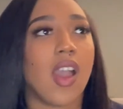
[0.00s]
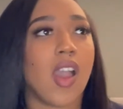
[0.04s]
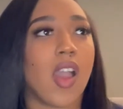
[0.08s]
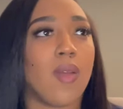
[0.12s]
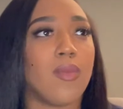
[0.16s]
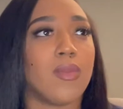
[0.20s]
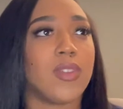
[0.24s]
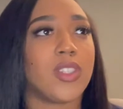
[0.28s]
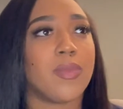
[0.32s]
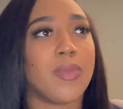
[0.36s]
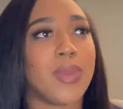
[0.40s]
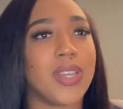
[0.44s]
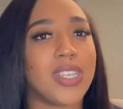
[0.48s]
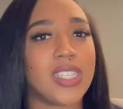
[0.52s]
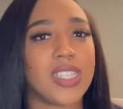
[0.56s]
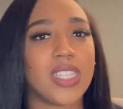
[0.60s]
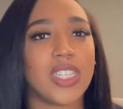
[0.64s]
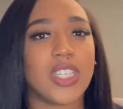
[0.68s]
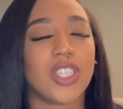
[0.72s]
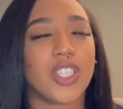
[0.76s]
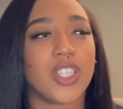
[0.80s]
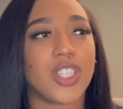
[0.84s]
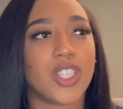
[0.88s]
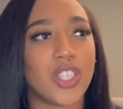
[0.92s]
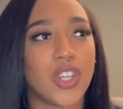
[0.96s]
So basically
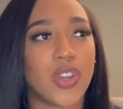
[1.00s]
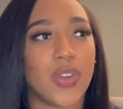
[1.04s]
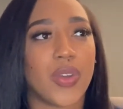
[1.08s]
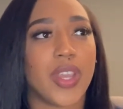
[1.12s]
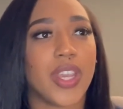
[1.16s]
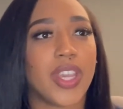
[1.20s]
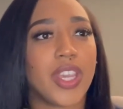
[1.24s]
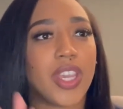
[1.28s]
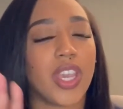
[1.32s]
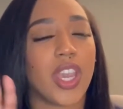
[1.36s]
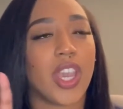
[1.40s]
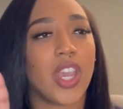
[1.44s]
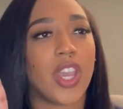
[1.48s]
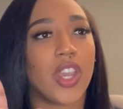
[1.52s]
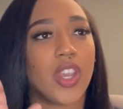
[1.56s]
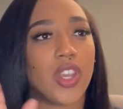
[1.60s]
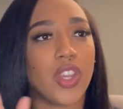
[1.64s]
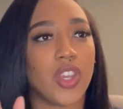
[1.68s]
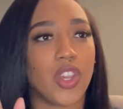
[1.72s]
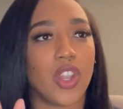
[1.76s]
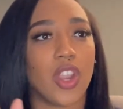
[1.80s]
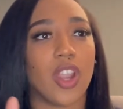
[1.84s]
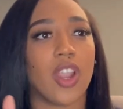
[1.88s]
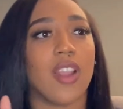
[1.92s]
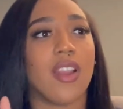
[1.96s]
just knowing
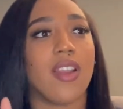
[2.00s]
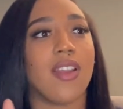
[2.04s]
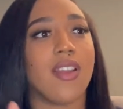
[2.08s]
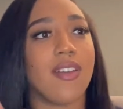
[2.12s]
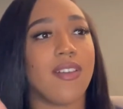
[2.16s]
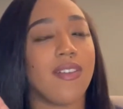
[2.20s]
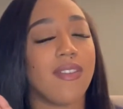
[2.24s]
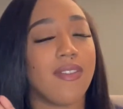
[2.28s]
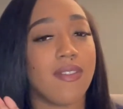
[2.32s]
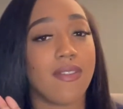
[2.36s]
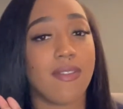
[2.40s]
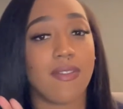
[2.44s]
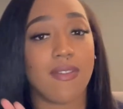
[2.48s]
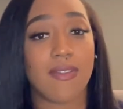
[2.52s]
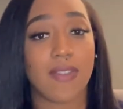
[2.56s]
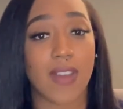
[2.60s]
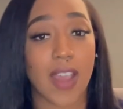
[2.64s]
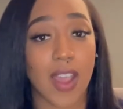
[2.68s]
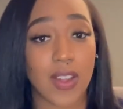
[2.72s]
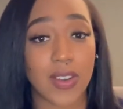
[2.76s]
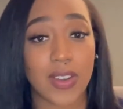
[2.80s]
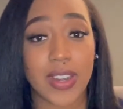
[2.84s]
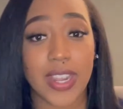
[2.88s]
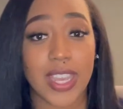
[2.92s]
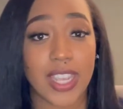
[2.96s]
your
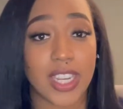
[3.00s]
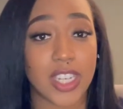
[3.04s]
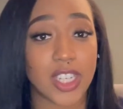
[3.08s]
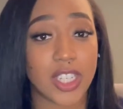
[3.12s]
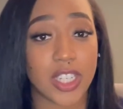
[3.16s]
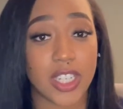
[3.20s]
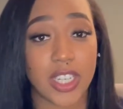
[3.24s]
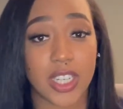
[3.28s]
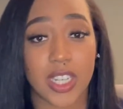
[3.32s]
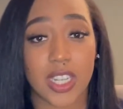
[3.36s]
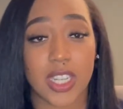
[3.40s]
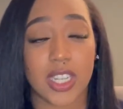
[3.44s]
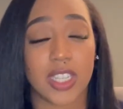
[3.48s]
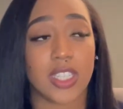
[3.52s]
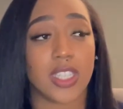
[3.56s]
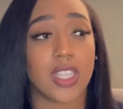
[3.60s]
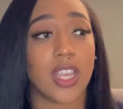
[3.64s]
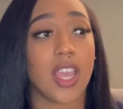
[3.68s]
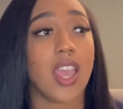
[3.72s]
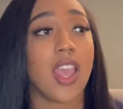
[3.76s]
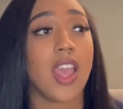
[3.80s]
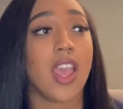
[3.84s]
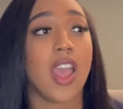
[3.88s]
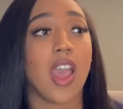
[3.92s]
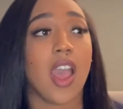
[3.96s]
foundations
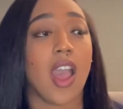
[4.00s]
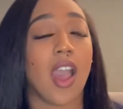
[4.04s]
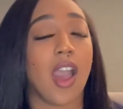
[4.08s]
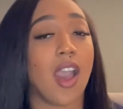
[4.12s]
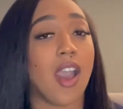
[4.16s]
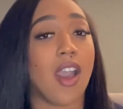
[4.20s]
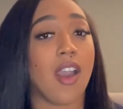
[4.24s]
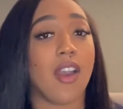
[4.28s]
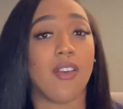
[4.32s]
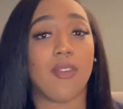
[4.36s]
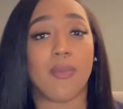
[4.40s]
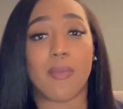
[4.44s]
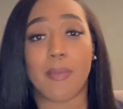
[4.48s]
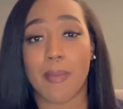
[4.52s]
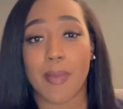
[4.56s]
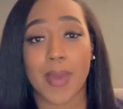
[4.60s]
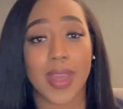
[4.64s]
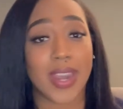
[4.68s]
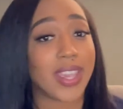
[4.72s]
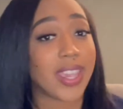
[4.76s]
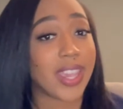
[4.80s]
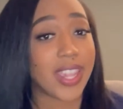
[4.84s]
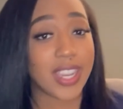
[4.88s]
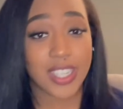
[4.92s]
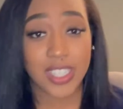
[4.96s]
of
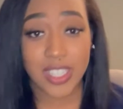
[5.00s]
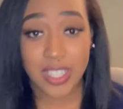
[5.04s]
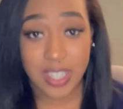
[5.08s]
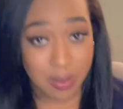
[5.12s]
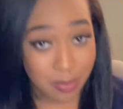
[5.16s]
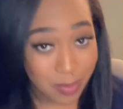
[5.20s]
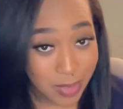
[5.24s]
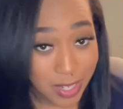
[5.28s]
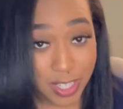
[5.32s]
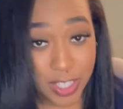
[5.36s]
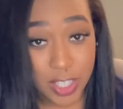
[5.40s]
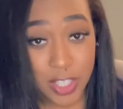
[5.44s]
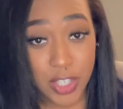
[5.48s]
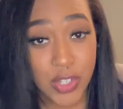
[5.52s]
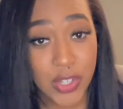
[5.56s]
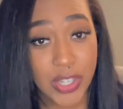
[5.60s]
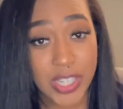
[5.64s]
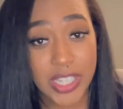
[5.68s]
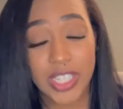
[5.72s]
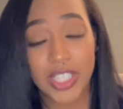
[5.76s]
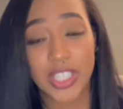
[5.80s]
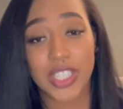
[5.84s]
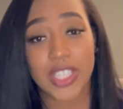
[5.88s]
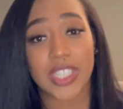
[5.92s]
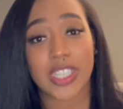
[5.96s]
medication
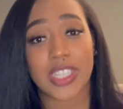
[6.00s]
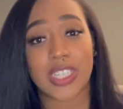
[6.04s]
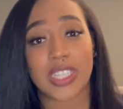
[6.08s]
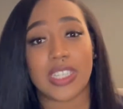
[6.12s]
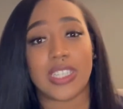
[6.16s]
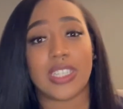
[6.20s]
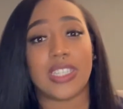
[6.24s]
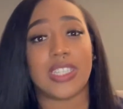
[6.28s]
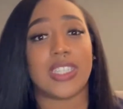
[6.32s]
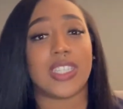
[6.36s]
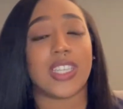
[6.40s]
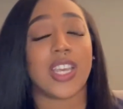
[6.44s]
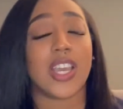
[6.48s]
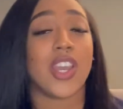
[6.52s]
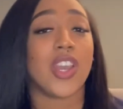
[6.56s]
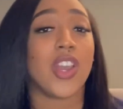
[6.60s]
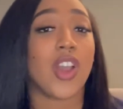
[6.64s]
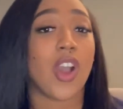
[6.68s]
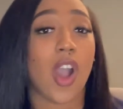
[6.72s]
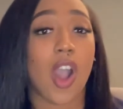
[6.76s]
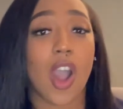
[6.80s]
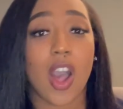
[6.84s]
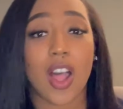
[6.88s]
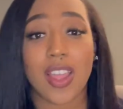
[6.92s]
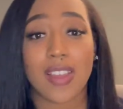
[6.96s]
administrations,
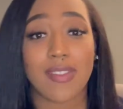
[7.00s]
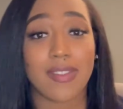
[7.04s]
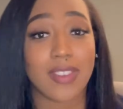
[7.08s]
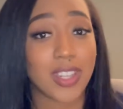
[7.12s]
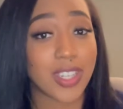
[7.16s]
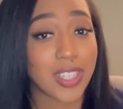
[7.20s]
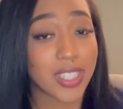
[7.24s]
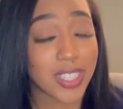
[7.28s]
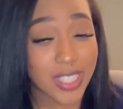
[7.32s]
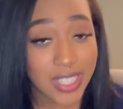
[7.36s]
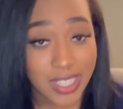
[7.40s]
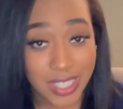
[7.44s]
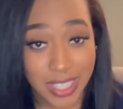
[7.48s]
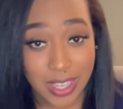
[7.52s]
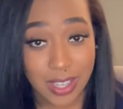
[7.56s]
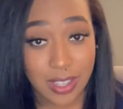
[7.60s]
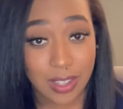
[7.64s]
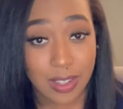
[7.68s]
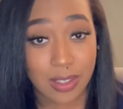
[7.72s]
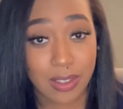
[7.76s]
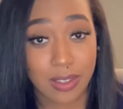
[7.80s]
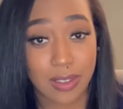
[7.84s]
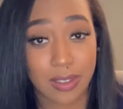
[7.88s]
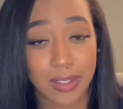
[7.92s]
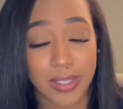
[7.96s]
all of your
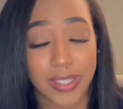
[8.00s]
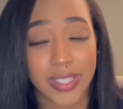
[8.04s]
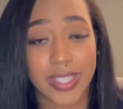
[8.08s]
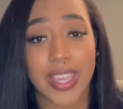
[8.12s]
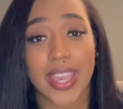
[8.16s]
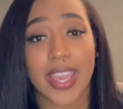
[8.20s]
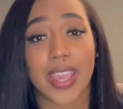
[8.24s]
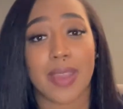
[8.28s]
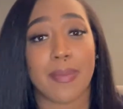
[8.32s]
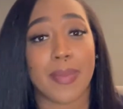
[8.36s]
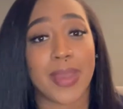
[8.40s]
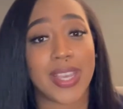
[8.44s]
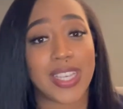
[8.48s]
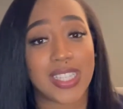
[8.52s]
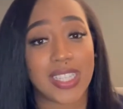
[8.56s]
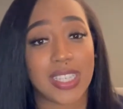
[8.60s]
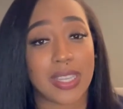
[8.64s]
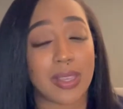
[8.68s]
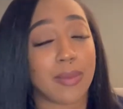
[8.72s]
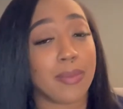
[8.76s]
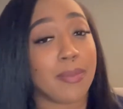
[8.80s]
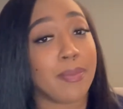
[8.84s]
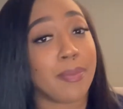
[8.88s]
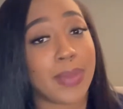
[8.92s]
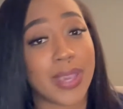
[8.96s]
skills, and
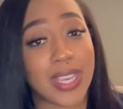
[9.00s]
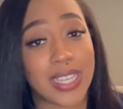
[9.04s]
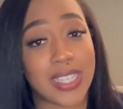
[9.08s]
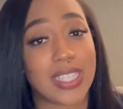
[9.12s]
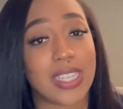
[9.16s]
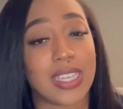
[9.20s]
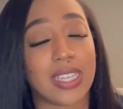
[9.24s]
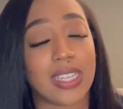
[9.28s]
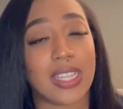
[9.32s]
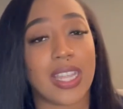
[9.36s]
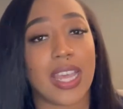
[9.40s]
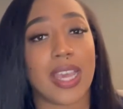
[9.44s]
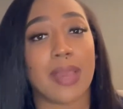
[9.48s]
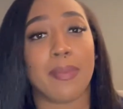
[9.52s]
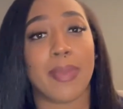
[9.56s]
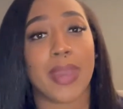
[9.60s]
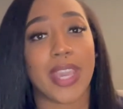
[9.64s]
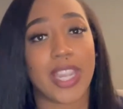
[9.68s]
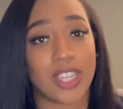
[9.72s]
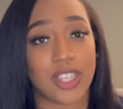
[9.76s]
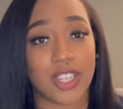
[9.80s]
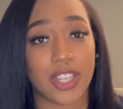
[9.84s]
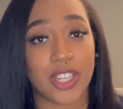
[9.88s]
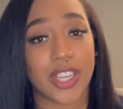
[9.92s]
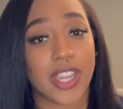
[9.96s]
basic like
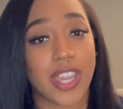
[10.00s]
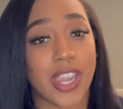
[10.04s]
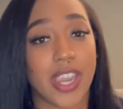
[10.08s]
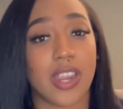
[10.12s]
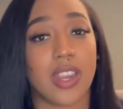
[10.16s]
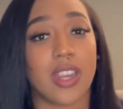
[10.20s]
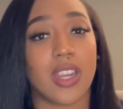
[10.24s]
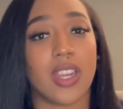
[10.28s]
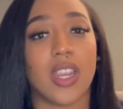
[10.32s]
patient care.